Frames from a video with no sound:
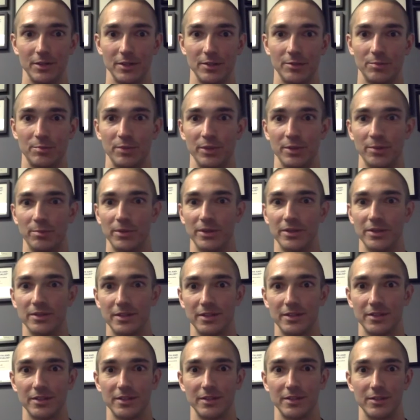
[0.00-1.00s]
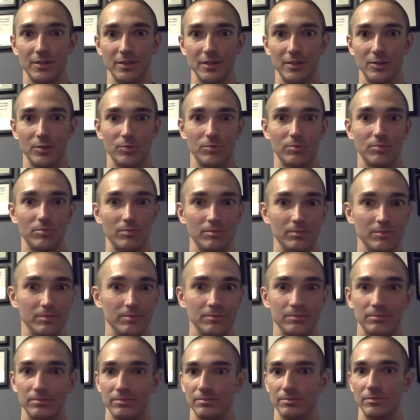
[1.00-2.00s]
big business. It's
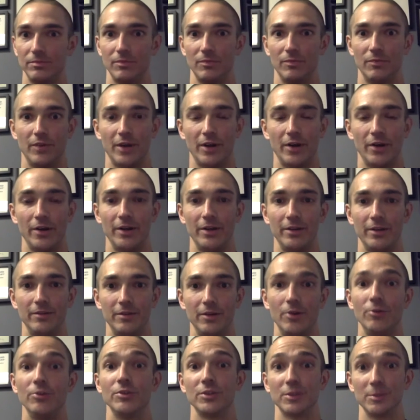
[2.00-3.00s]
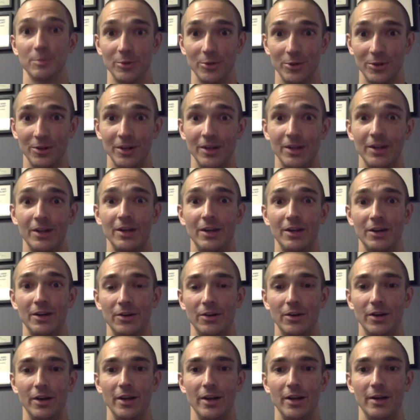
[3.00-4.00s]
very noticeable,
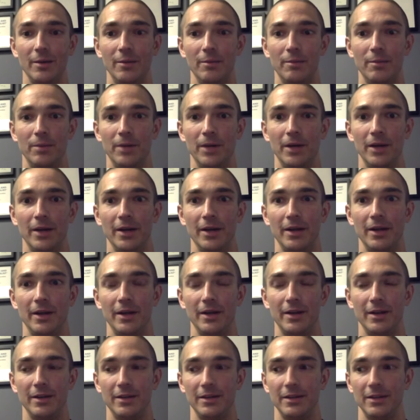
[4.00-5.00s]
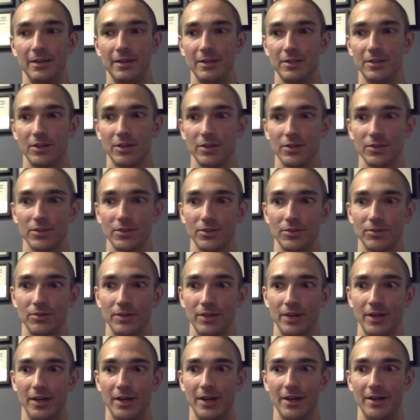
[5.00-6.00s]
right? But it's also
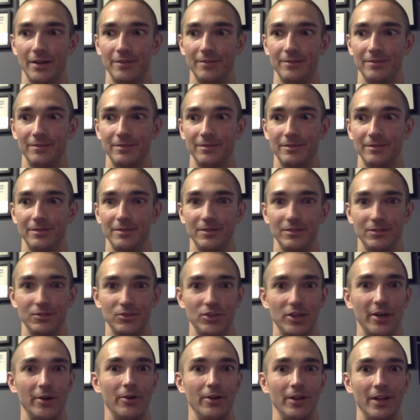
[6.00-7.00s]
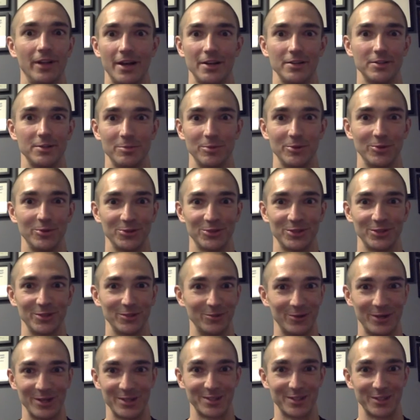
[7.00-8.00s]
not generalizable to the
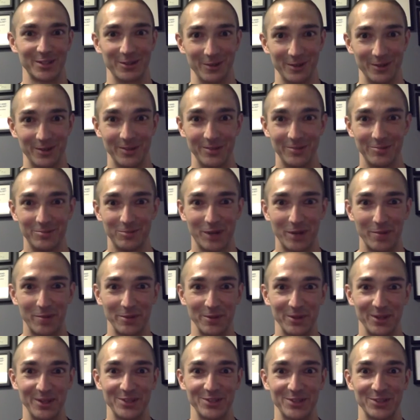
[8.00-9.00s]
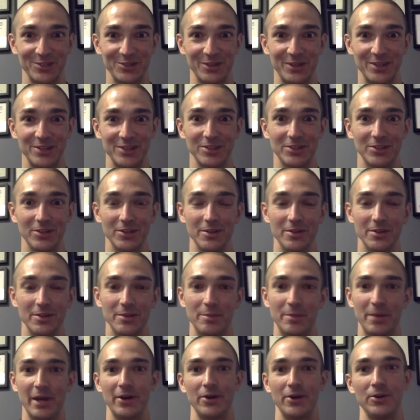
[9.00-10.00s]
rest of the population, right? So the
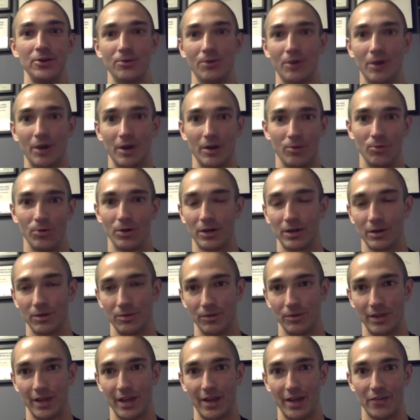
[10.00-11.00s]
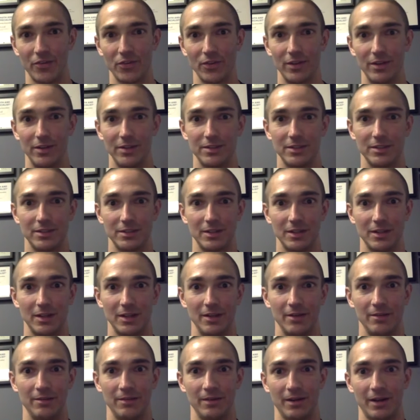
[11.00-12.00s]
better you are at working with athletes
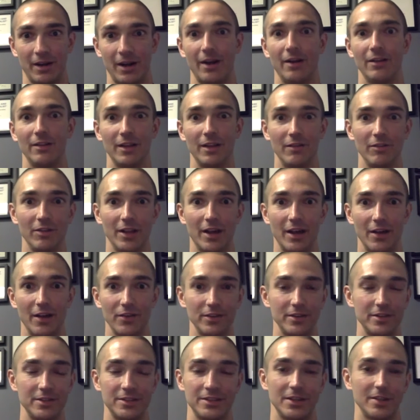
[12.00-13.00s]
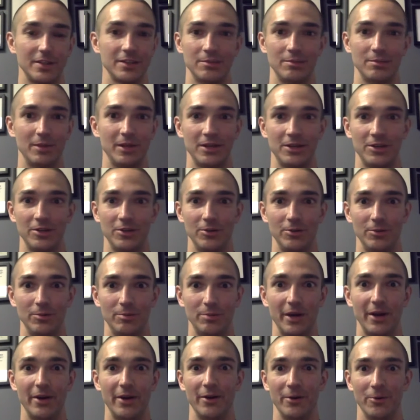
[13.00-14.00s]
and higher level athletes doesn't make you
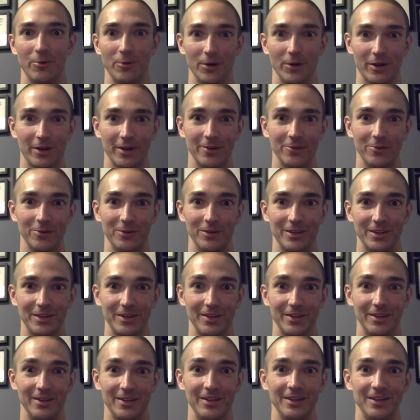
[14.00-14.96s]
better at working with the